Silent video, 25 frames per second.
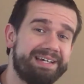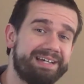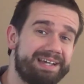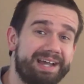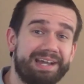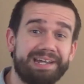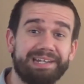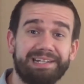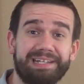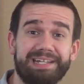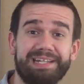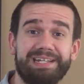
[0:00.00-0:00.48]

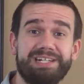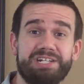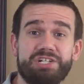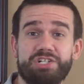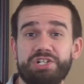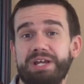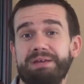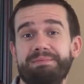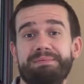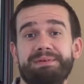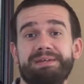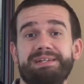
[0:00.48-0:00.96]
Guyleen,
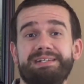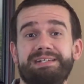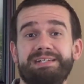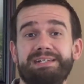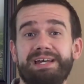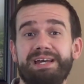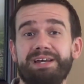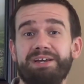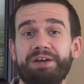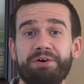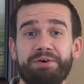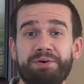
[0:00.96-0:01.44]
Jamie, and
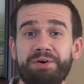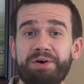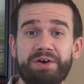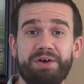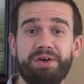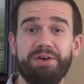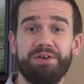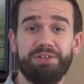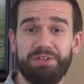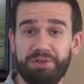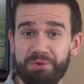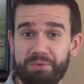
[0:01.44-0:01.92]
Diego,
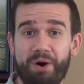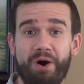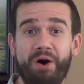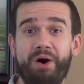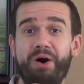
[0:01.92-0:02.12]
you